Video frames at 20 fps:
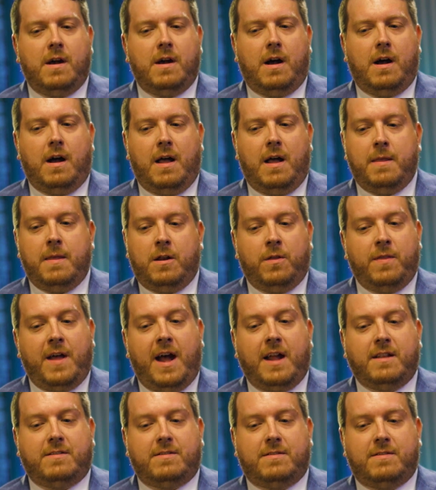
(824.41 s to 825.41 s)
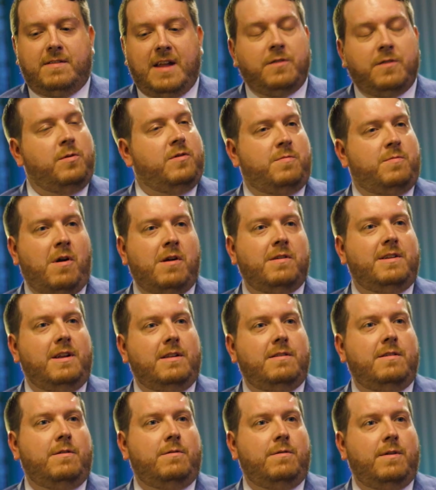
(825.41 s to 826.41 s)
Uh, and you know, that's that's what Smart D
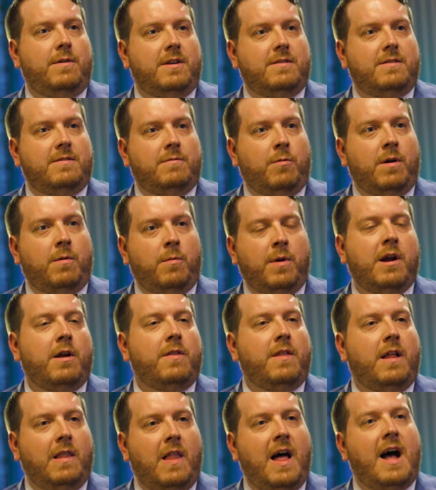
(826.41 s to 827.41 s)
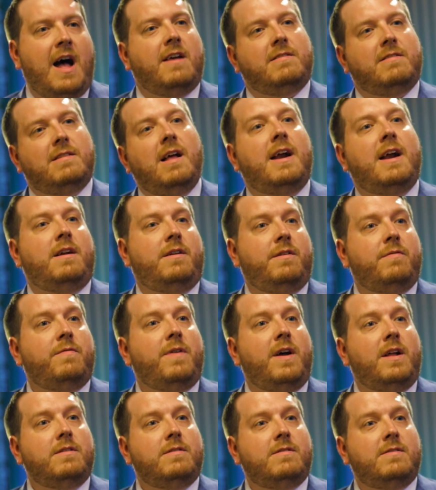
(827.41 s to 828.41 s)
two is. We're, we are the last line of
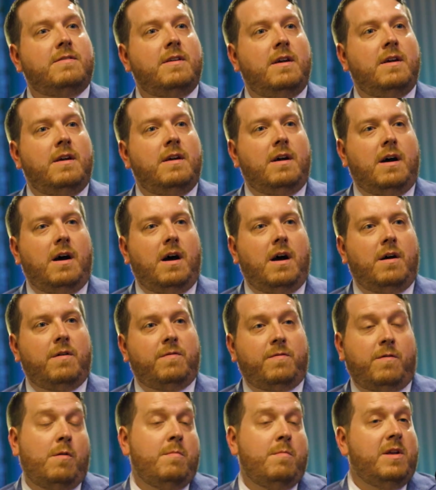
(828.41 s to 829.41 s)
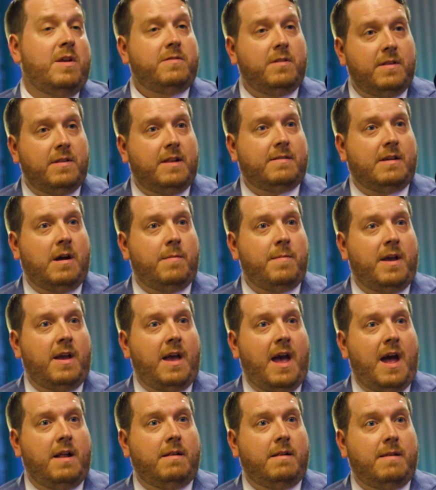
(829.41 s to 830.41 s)
defense uh, for a missile that's coming
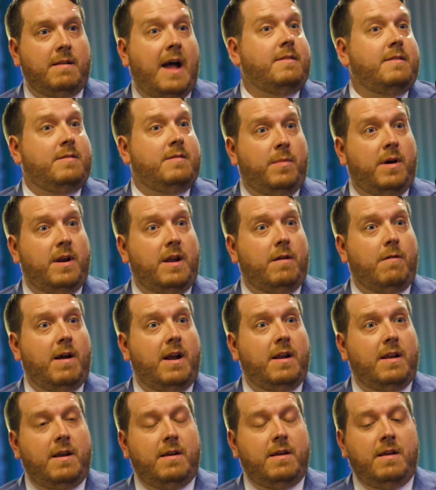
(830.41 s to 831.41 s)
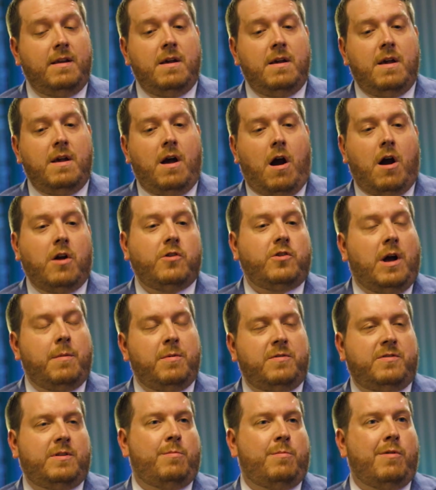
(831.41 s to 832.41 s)
at at somebody, right? And our job
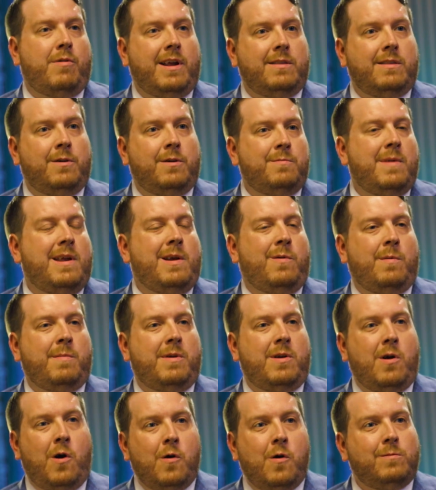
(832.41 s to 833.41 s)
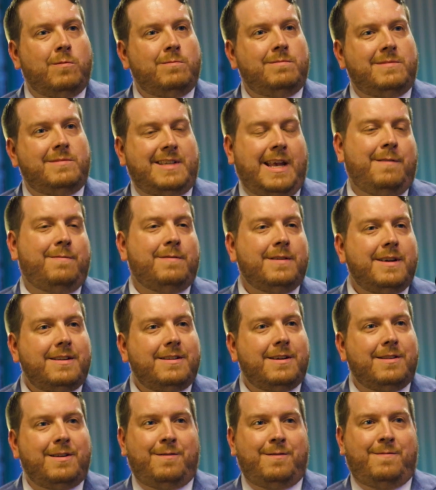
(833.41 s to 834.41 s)
is to bring those men and women home safely
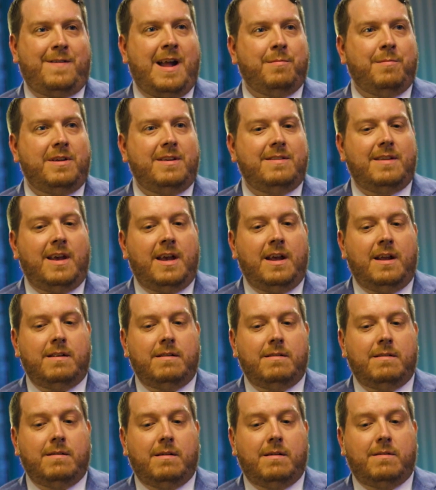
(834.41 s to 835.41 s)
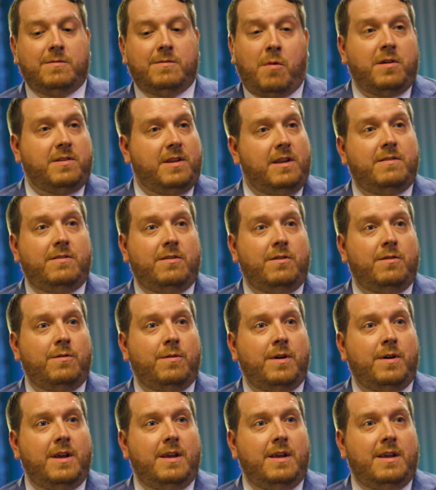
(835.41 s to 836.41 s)
to their families, and Smart D
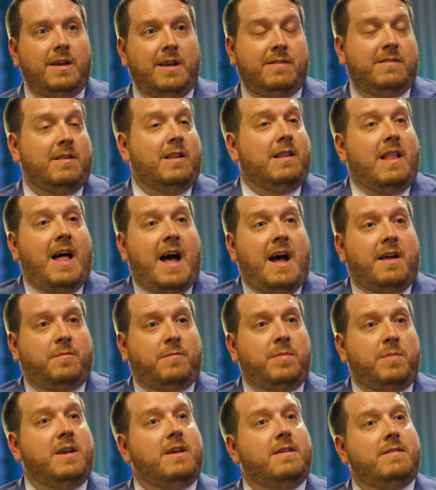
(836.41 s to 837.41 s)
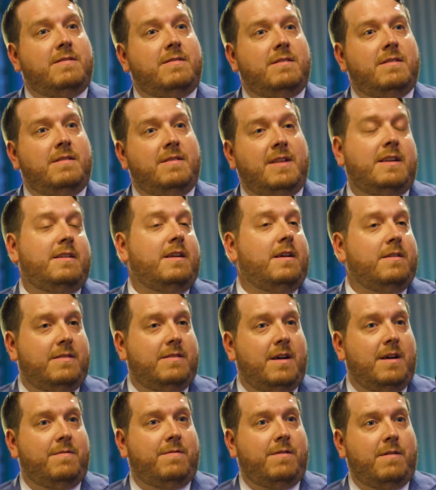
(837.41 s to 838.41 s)
two is the last piece that does
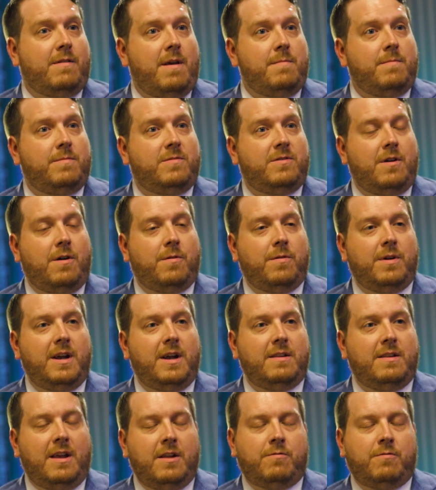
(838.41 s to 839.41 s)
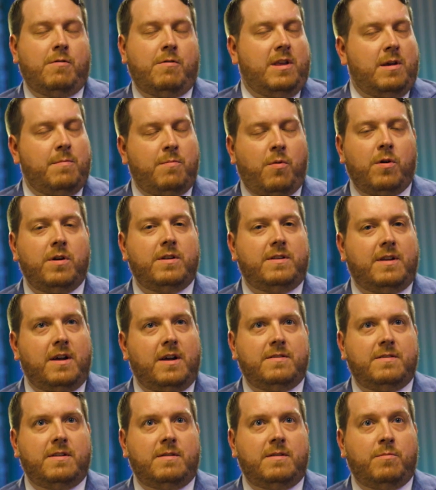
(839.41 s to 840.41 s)
that for them. So it, it's really important to
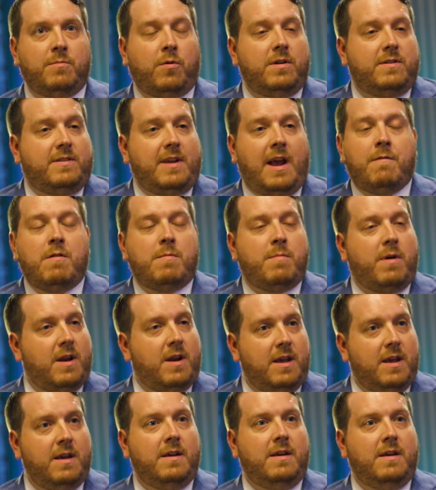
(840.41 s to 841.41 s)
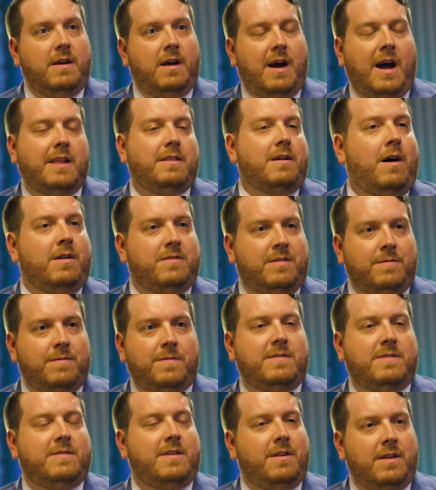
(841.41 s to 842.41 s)
us. It's important to everybody uh, the Austin
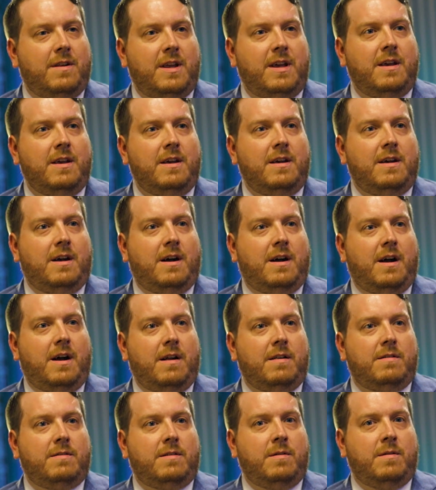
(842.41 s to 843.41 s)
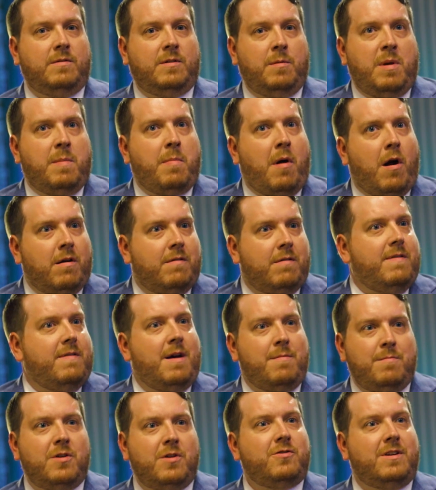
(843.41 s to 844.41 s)
facility uh, to, to be part of
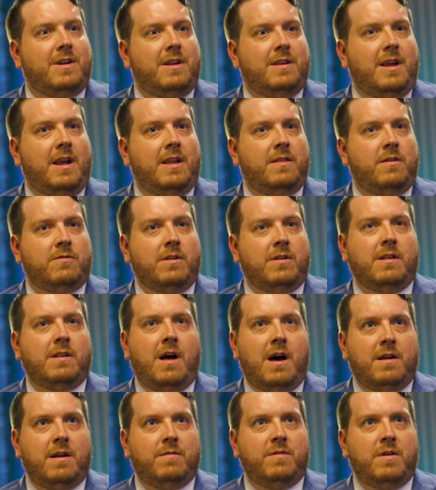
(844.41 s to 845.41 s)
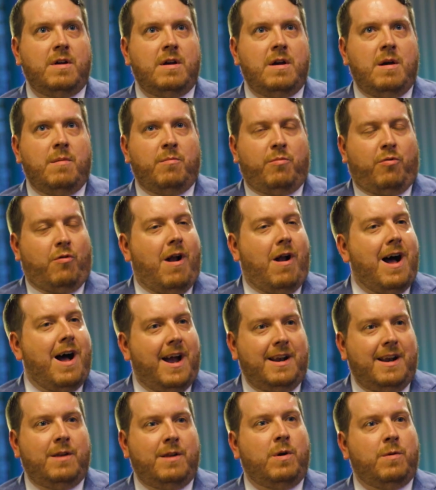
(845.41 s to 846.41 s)
that mission. And, and there's a lot of
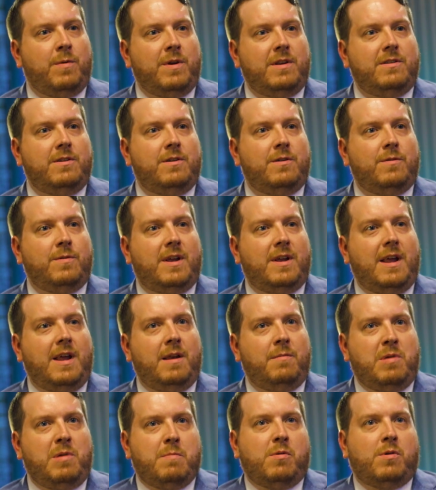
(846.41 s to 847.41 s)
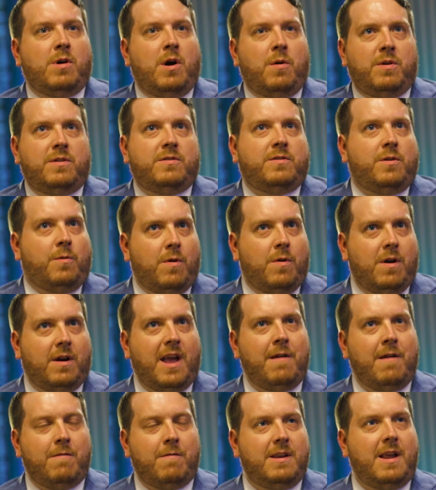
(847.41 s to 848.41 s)
pride in what we do, and, and people go into work
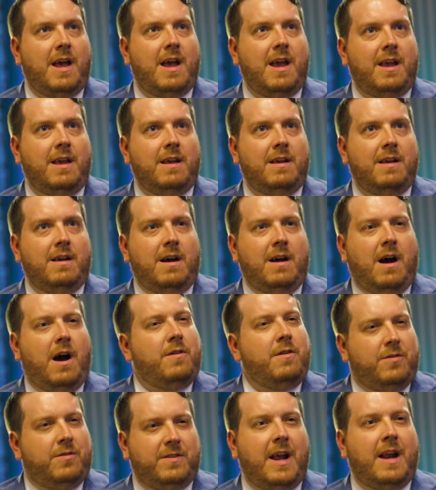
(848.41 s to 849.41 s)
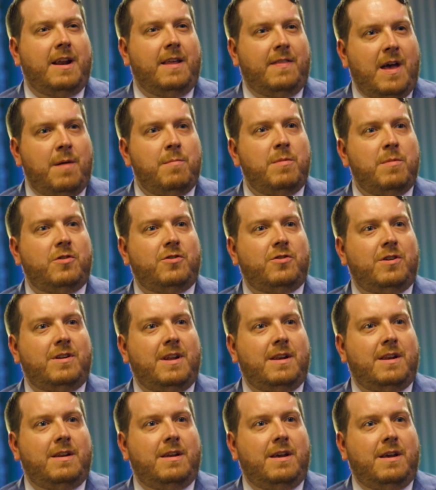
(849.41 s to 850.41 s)
every day understanding that mission
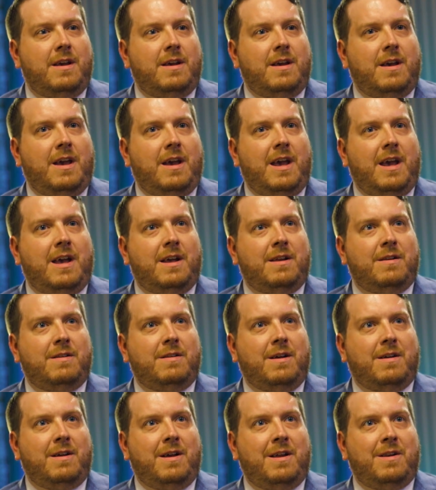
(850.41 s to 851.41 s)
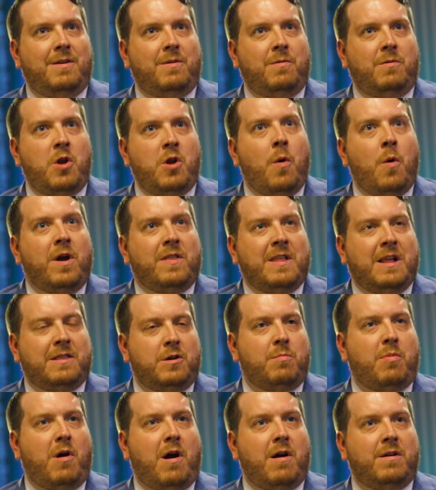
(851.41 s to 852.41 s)
and and and knowing that
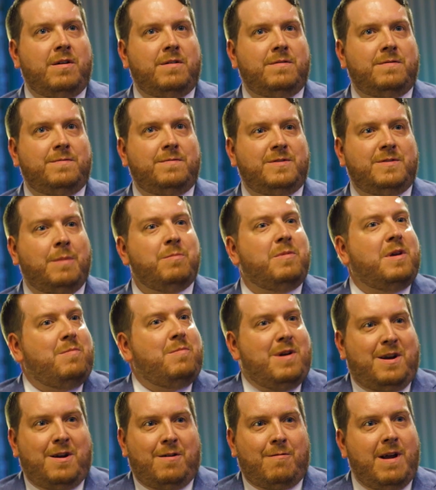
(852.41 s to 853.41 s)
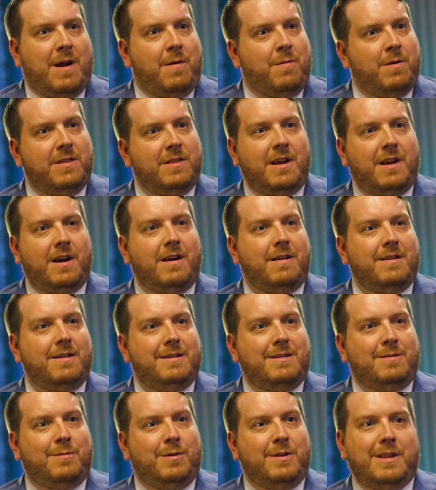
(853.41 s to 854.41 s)
they're part of something bigger, right? When they're
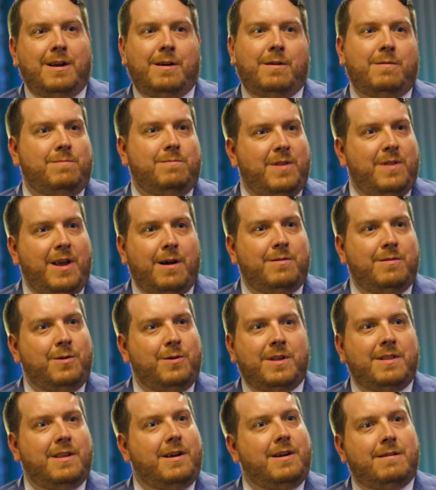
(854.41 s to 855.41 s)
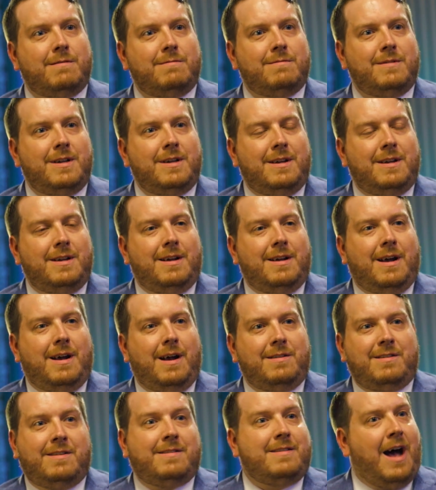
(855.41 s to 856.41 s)
when they're they're doing their
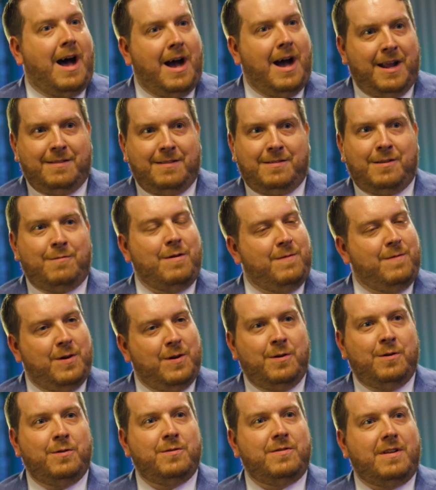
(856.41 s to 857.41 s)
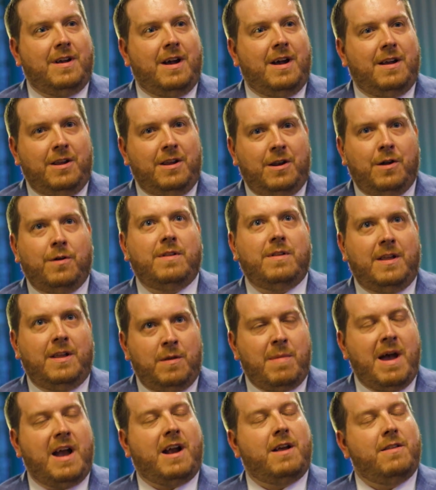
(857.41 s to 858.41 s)
uh, designs and reviews, uh, you know, in
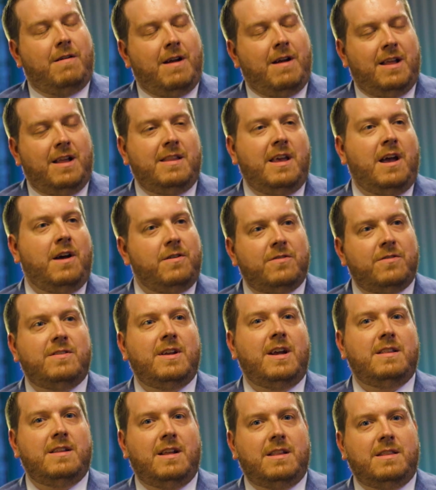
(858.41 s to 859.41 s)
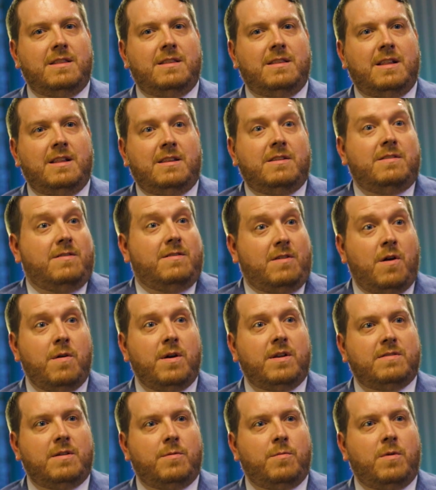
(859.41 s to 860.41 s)
the back of their head, they understand that that this is
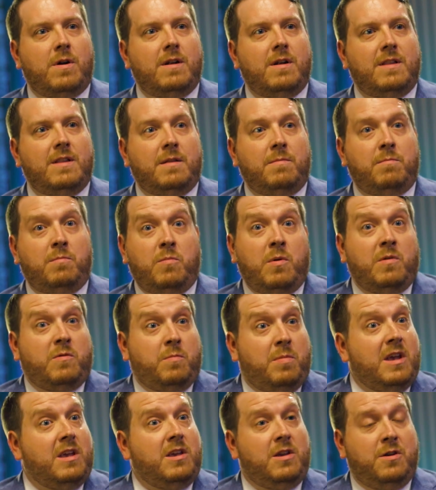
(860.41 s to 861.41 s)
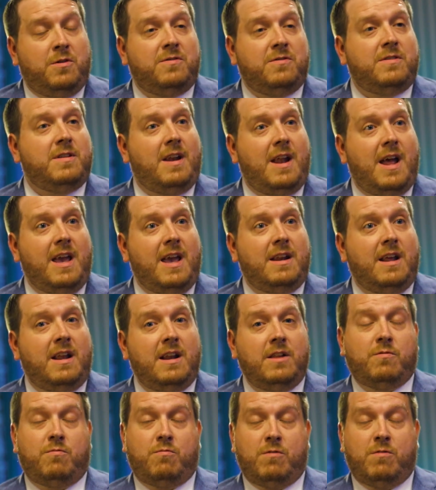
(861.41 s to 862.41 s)
going somewhere, that it's being used today, and,
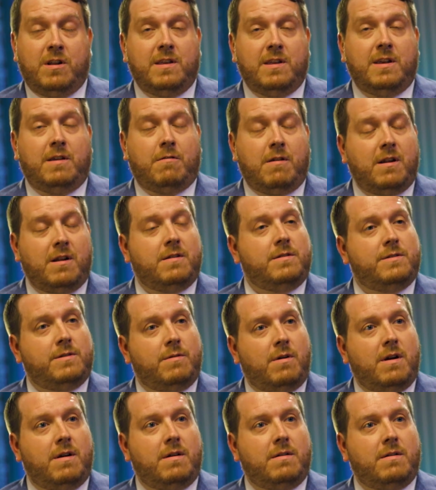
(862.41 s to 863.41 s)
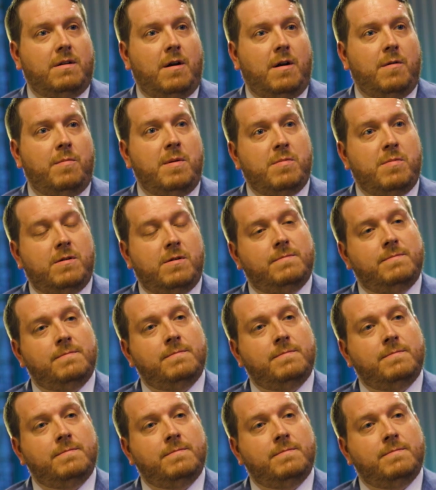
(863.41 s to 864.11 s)
and it's really critical to our, our people.